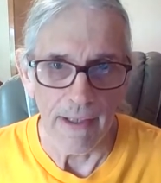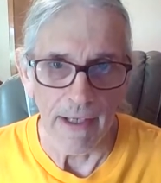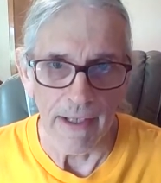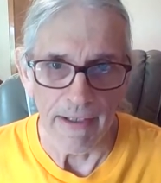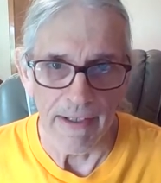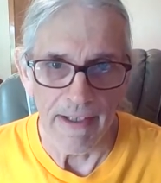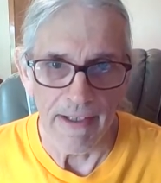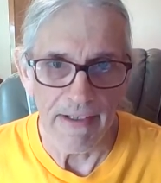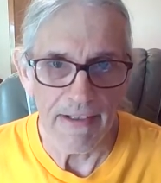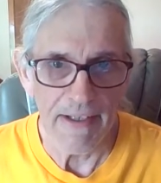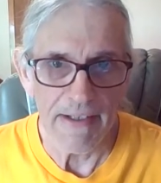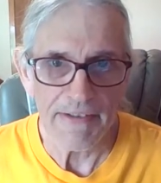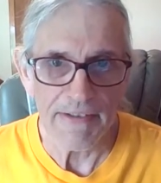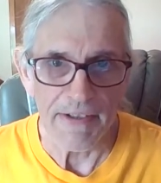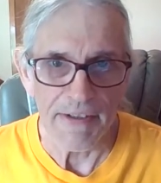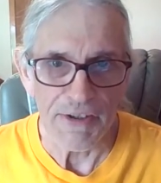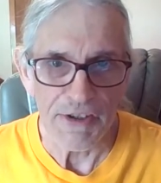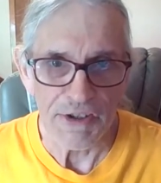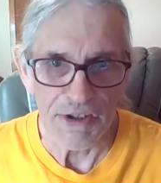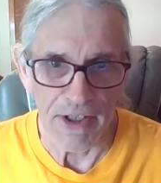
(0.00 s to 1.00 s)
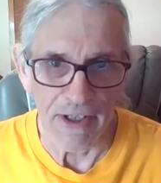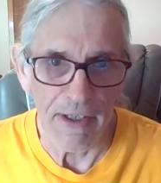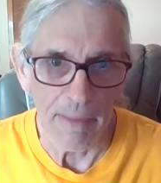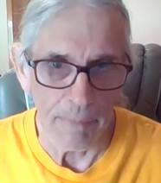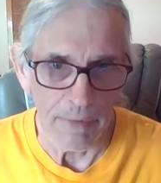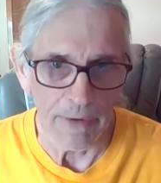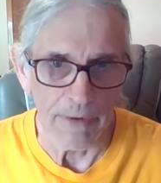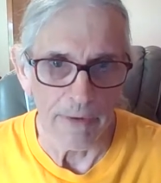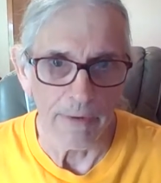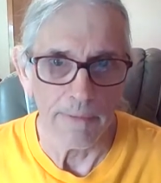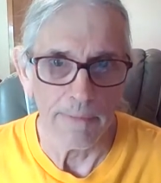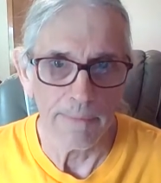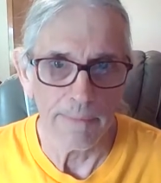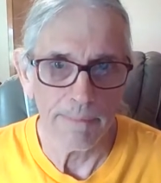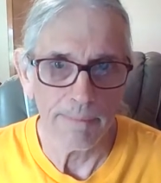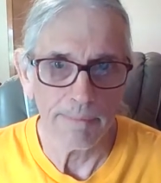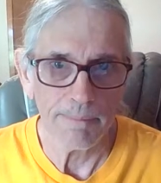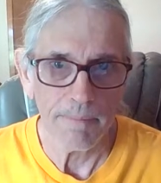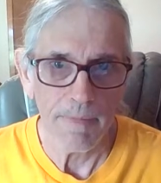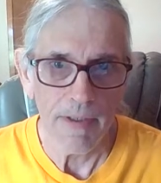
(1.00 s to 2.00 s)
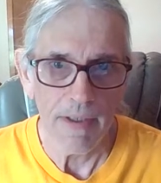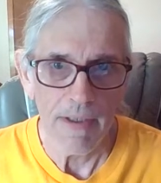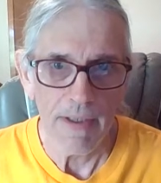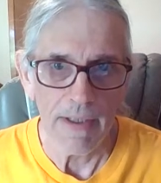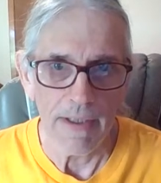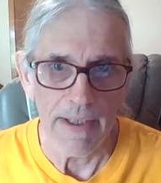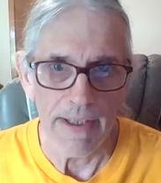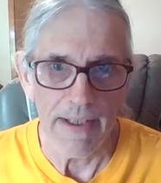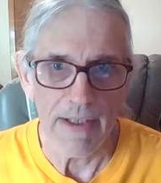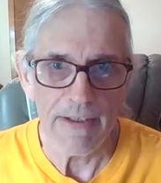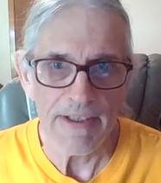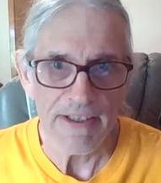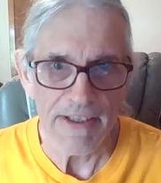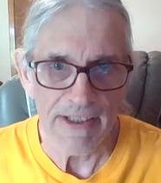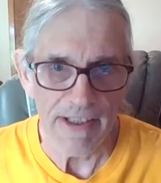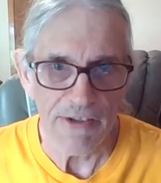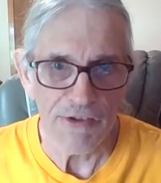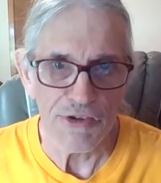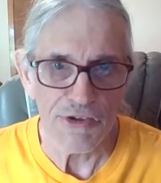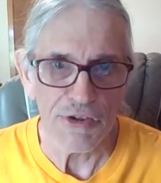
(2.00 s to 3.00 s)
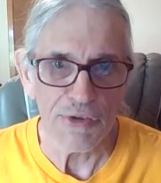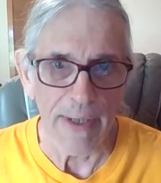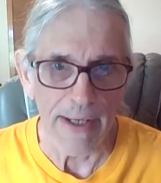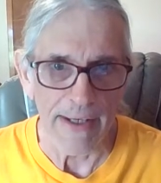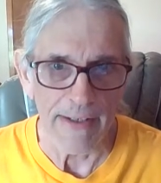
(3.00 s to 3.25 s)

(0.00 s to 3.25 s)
And he doesn't shame you. He sees you